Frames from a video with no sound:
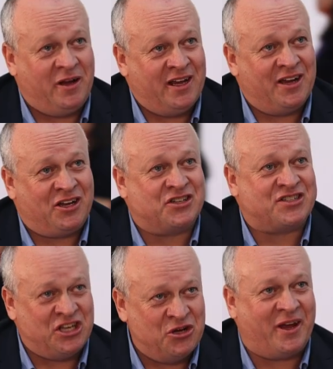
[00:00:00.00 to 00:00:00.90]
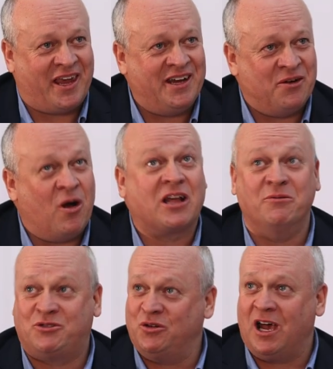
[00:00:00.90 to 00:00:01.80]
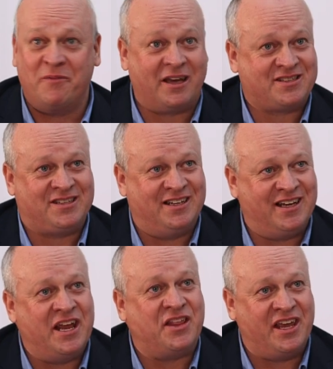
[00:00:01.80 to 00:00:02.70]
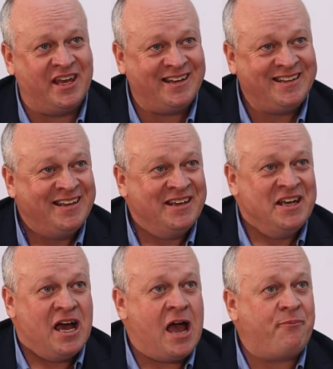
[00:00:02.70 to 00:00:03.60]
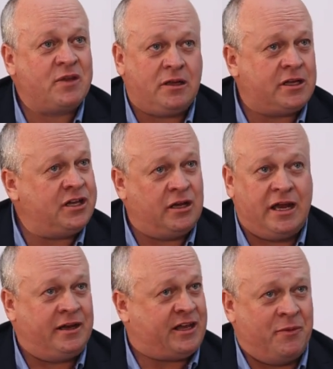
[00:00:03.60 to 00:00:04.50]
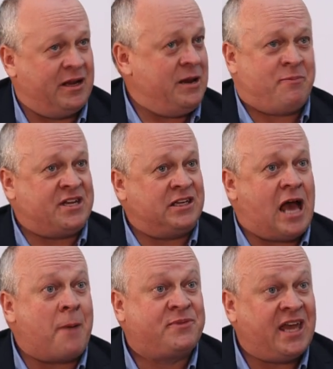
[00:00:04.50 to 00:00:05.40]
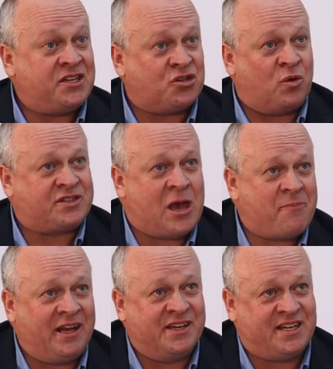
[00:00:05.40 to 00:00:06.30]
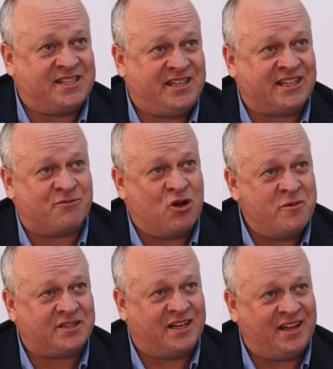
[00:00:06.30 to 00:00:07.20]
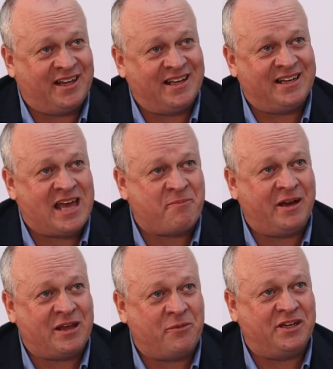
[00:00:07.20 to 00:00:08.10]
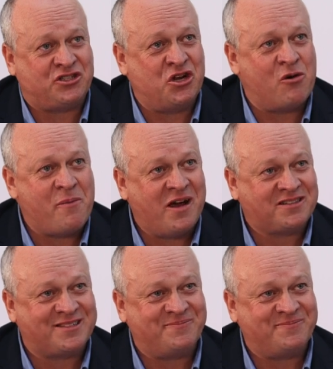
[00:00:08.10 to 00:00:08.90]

me. Uh, good to see you again and welcome to IMEX uh, another year. Um, can you give me any particular update on what's happening in DC at the moment? Anything uh, happening that we should know about? Yeah,